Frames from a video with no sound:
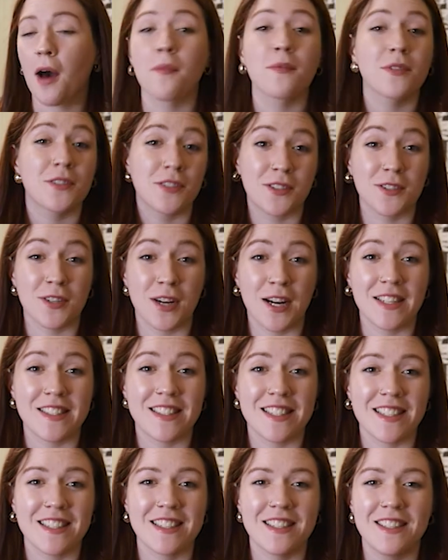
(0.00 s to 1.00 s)
which is
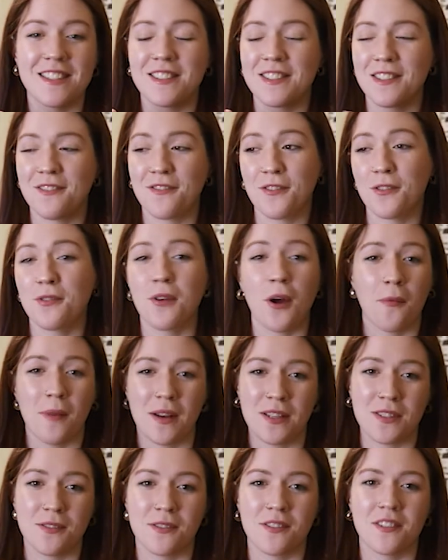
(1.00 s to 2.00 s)
crazy because if you know
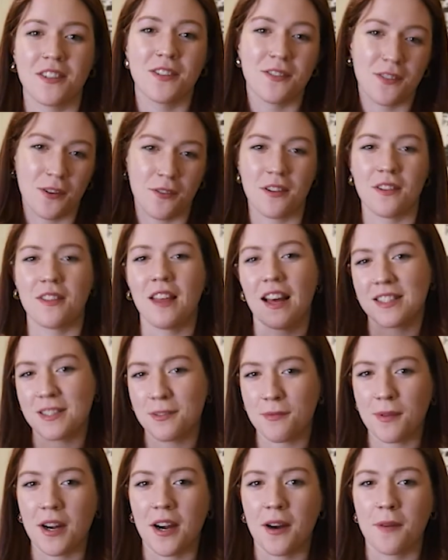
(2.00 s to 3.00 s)
my story, you know that
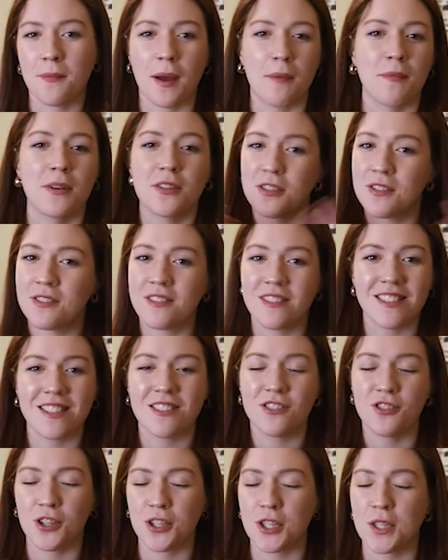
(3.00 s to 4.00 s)
that's where my missions
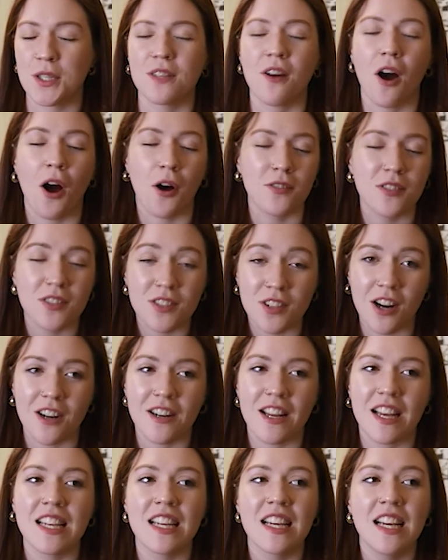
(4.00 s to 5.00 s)
journey all
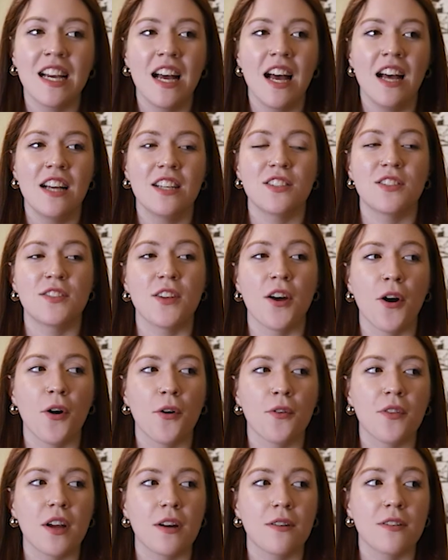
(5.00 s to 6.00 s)
started.
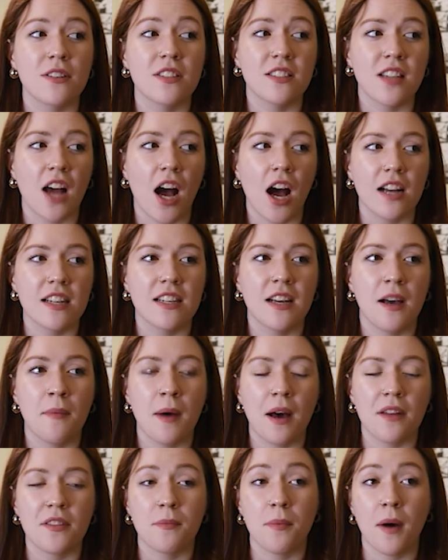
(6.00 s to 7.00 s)
So there was talk
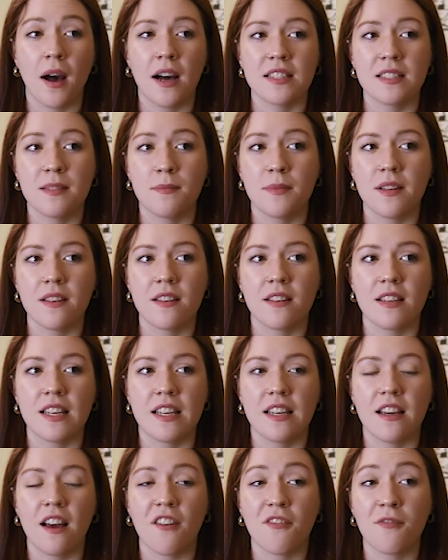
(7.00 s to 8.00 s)
about the
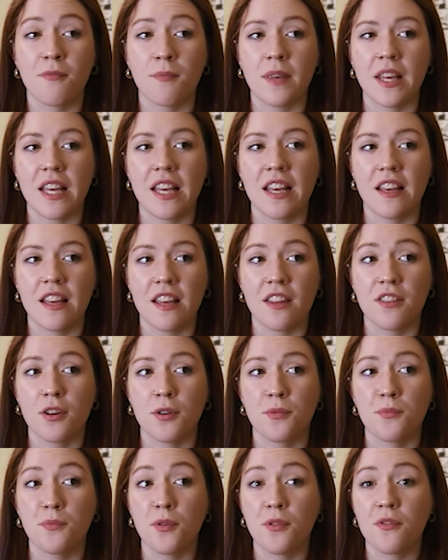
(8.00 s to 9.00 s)
possibility of me
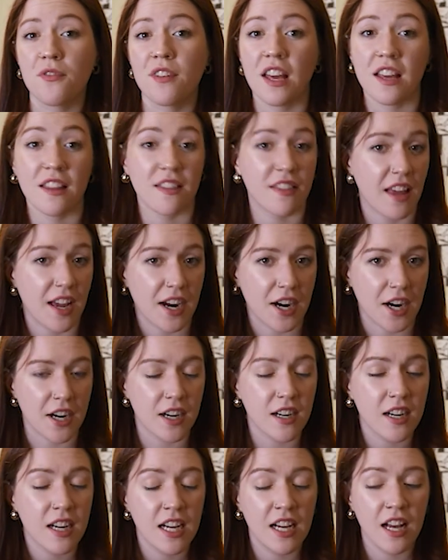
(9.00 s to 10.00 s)
either moving
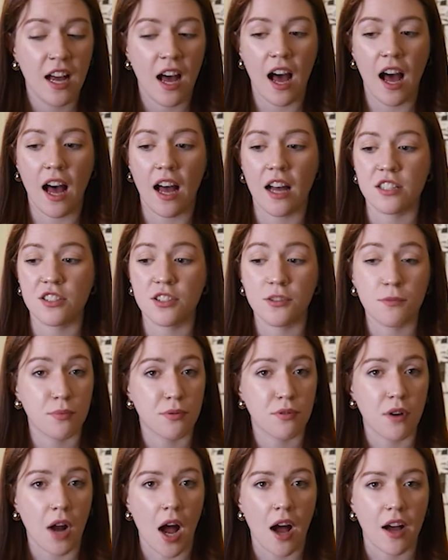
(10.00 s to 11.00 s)
there to
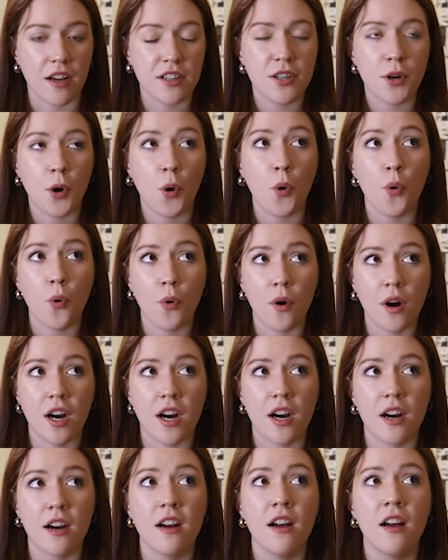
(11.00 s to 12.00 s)
Prague,
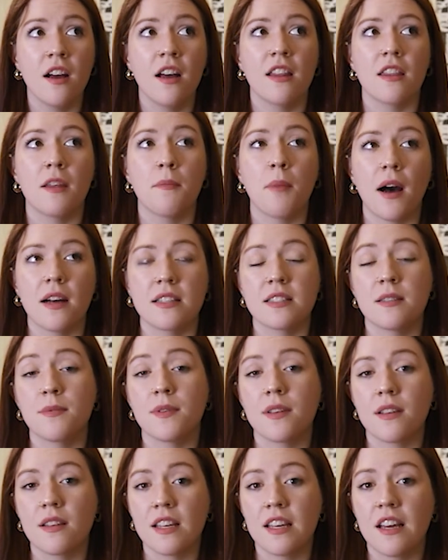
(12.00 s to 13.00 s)
or the
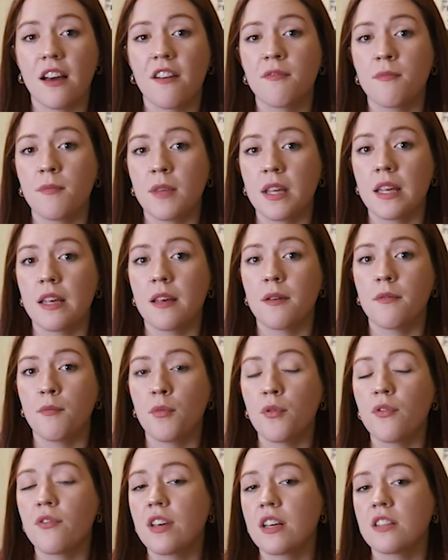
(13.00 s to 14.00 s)
possibility of me
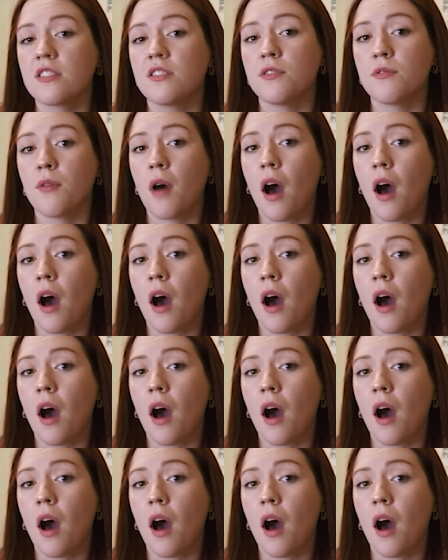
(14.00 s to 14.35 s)
moving to